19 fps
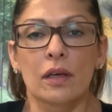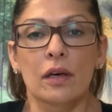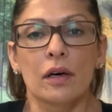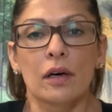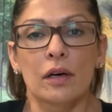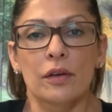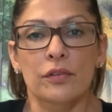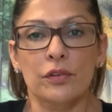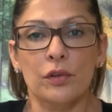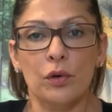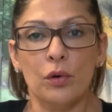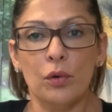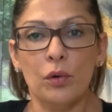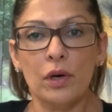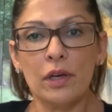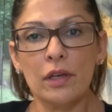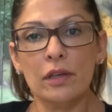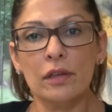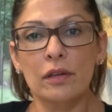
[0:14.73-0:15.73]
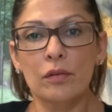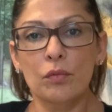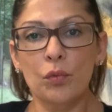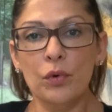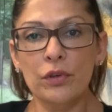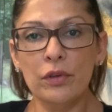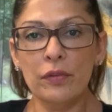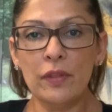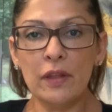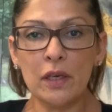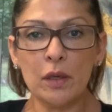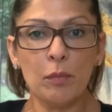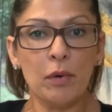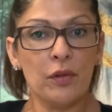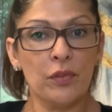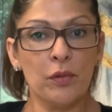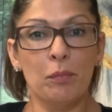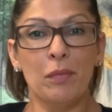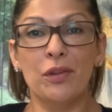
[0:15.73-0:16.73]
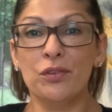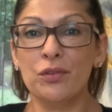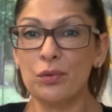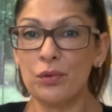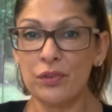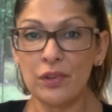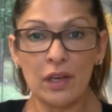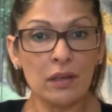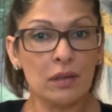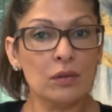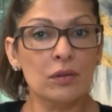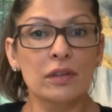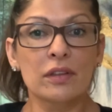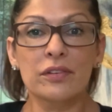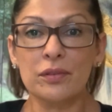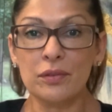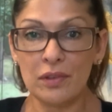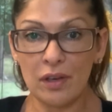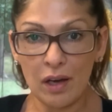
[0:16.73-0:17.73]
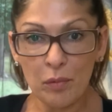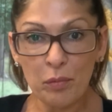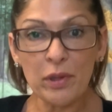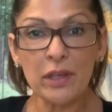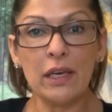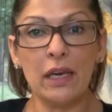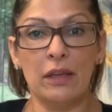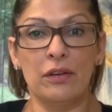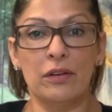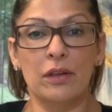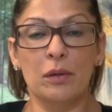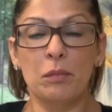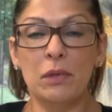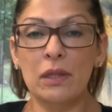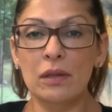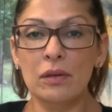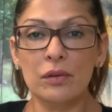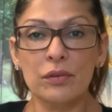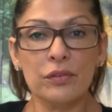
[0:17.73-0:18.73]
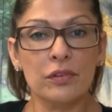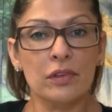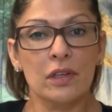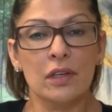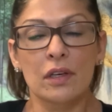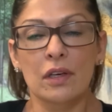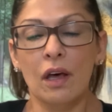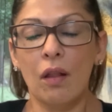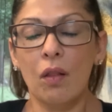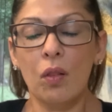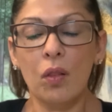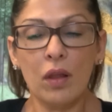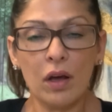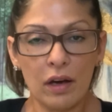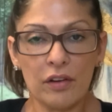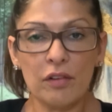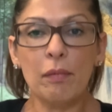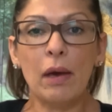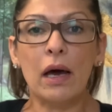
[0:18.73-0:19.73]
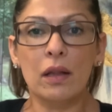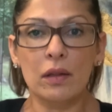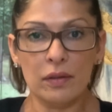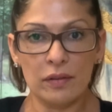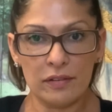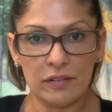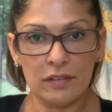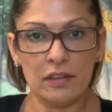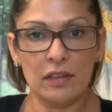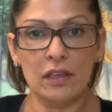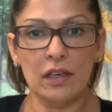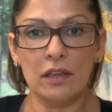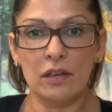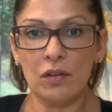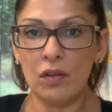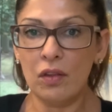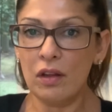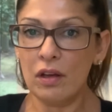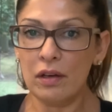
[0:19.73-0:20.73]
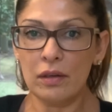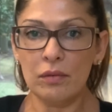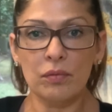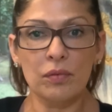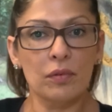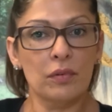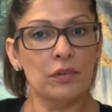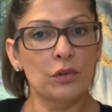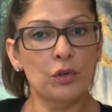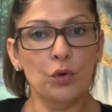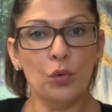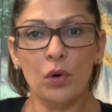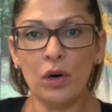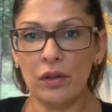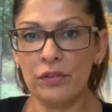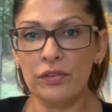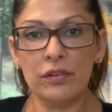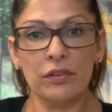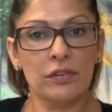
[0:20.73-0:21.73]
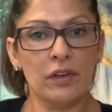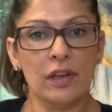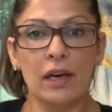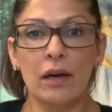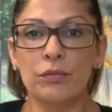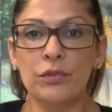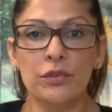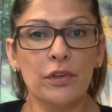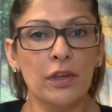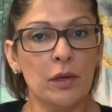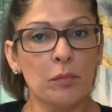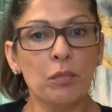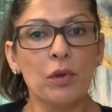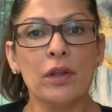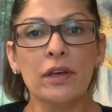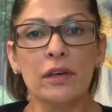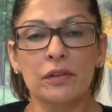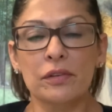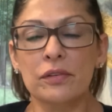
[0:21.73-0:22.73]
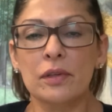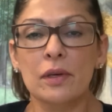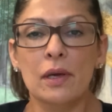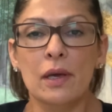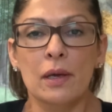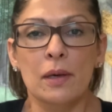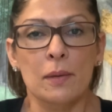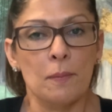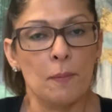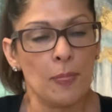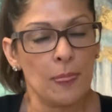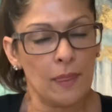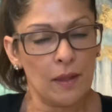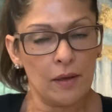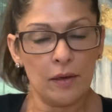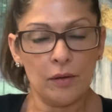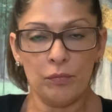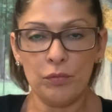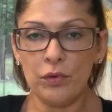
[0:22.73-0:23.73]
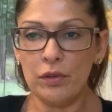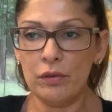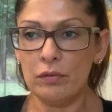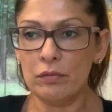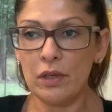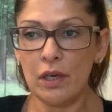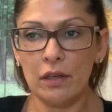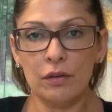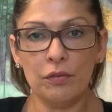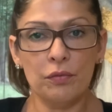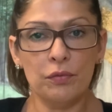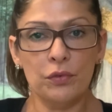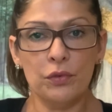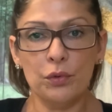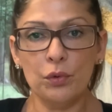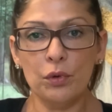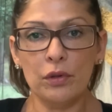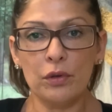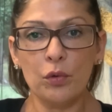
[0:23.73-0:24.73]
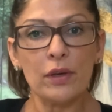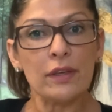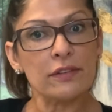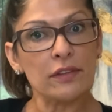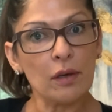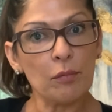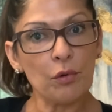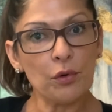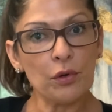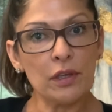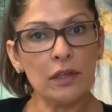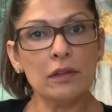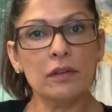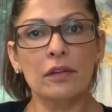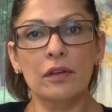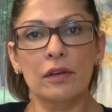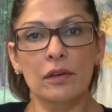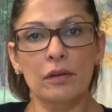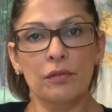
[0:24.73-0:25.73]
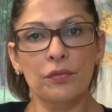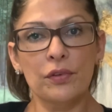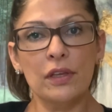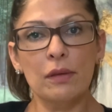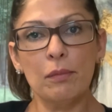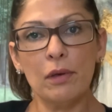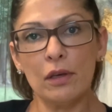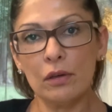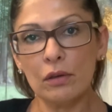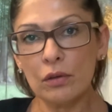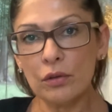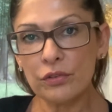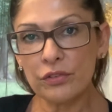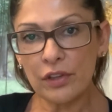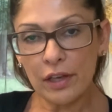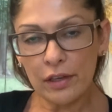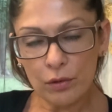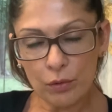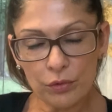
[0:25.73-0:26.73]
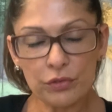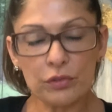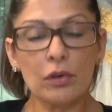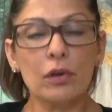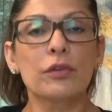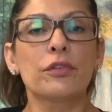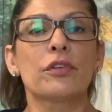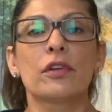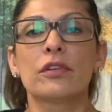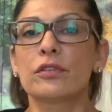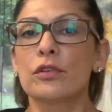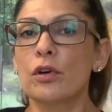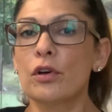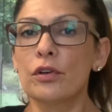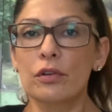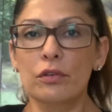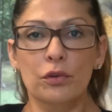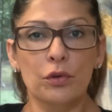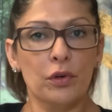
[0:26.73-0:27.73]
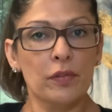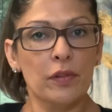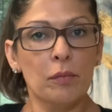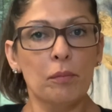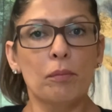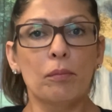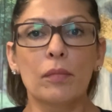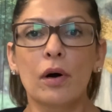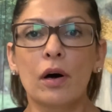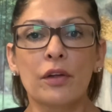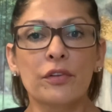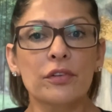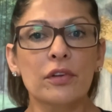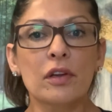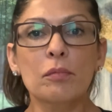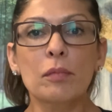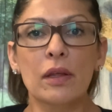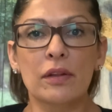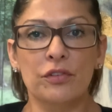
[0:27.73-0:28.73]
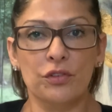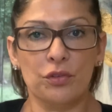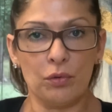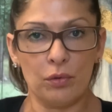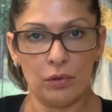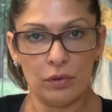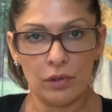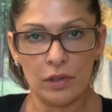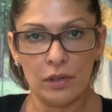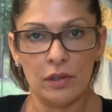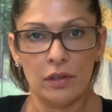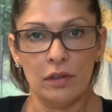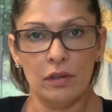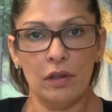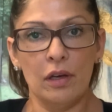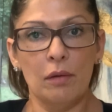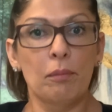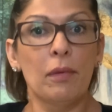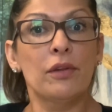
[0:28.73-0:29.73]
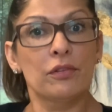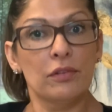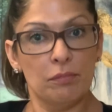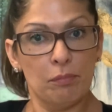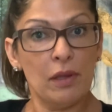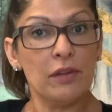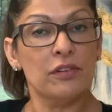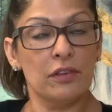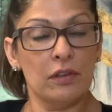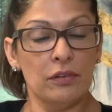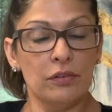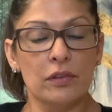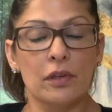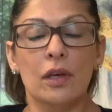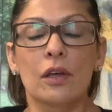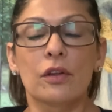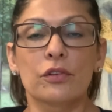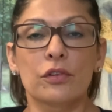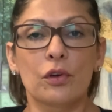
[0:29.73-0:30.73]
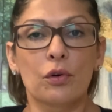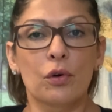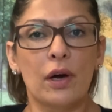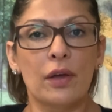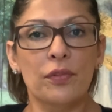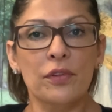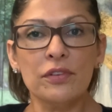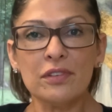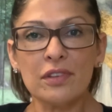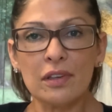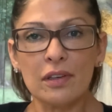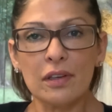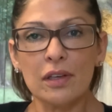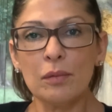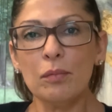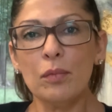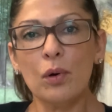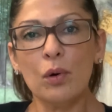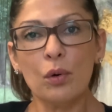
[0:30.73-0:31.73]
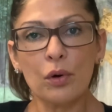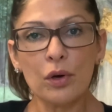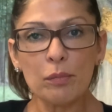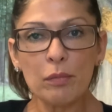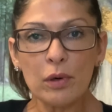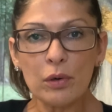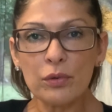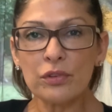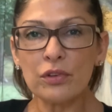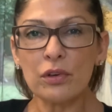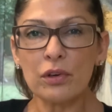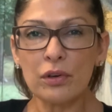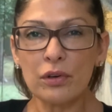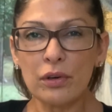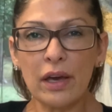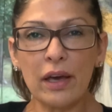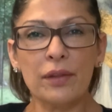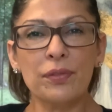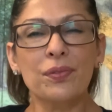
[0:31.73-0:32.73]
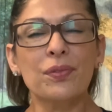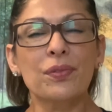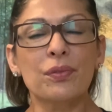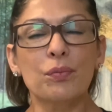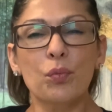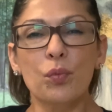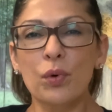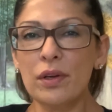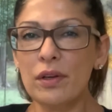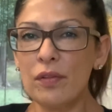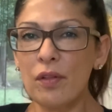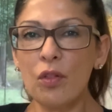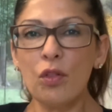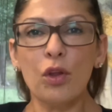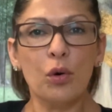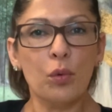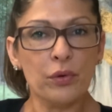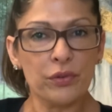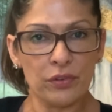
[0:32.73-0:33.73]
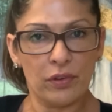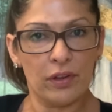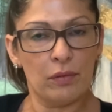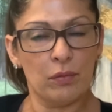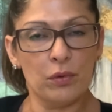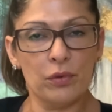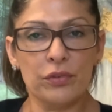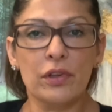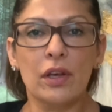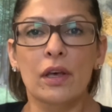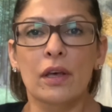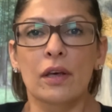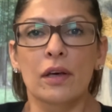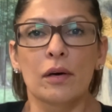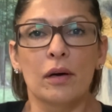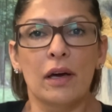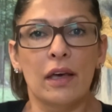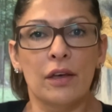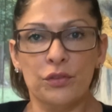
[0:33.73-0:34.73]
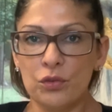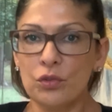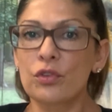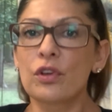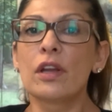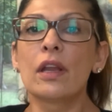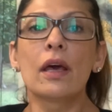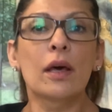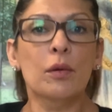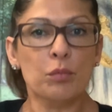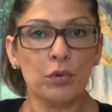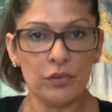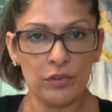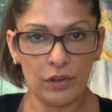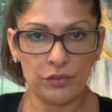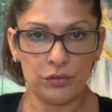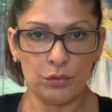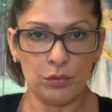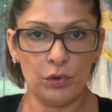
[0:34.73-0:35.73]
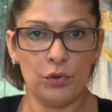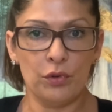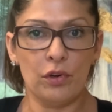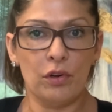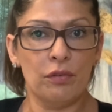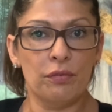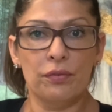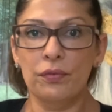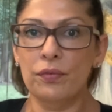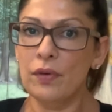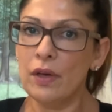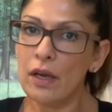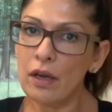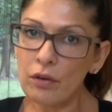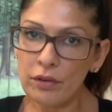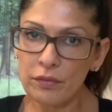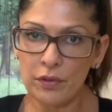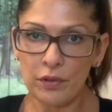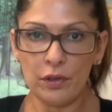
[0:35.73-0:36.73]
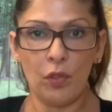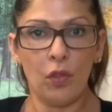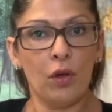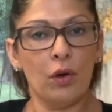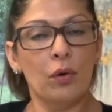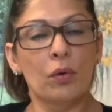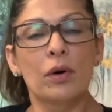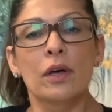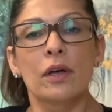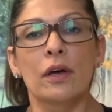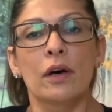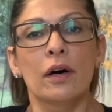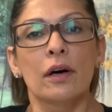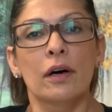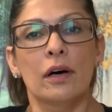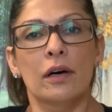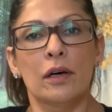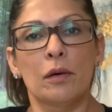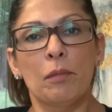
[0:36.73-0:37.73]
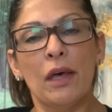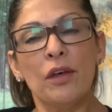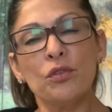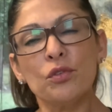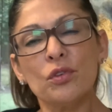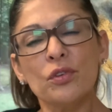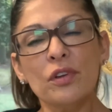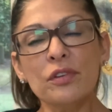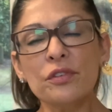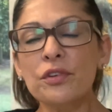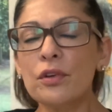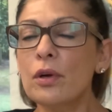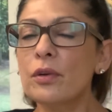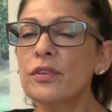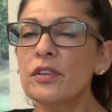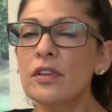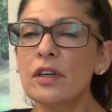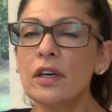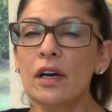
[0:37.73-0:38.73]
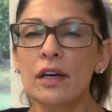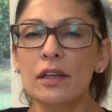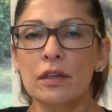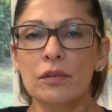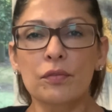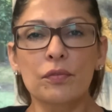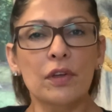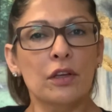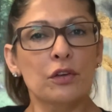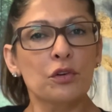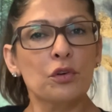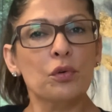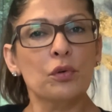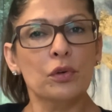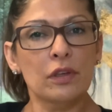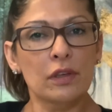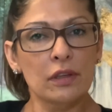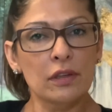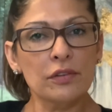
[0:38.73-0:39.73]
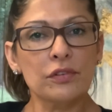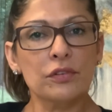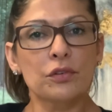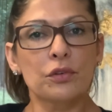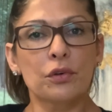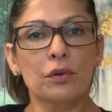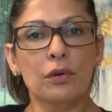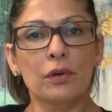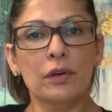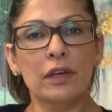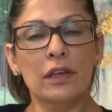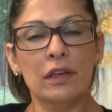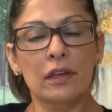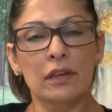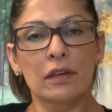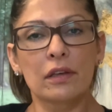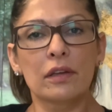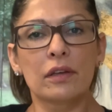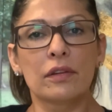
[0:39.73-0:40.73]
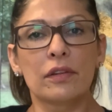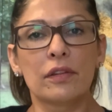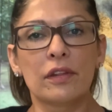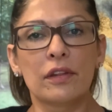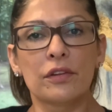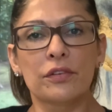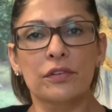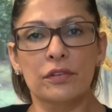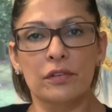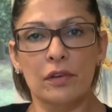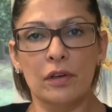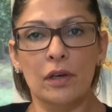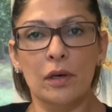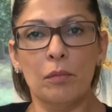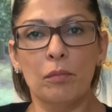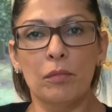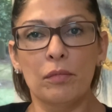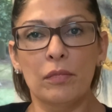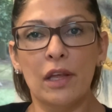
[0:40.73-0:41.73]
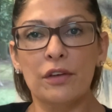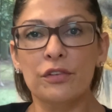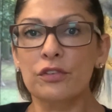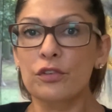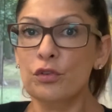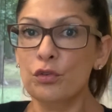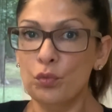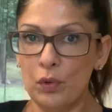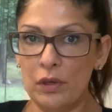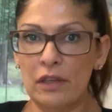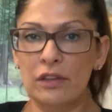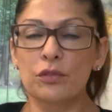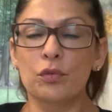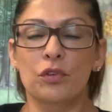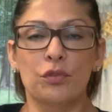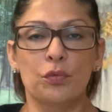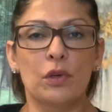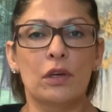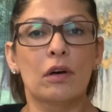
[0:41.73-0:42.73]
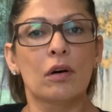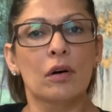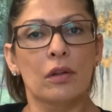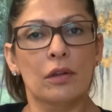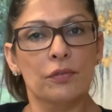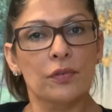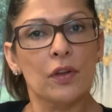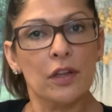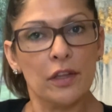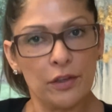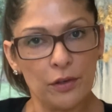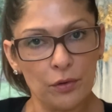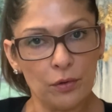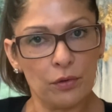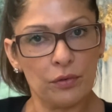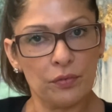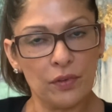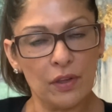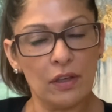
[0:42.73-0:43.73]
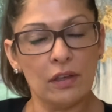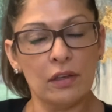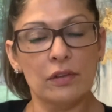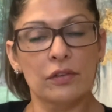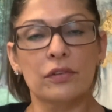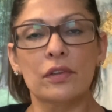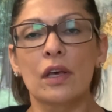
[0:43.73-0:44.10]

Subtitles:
So when you think about the menstrual cycle, it's complicated. I mean, there's a lot of balancing and a lot of nuances that have to take place. To kind of do a quick summary, the female cycle starts, let's start during the onset of menses. So at this time, hormones are at one of the lowest levels. Estrogen and progesterone are very, very low. Estrogen starts to kind of increase during this next 2 weeks, which we call the follicular phase.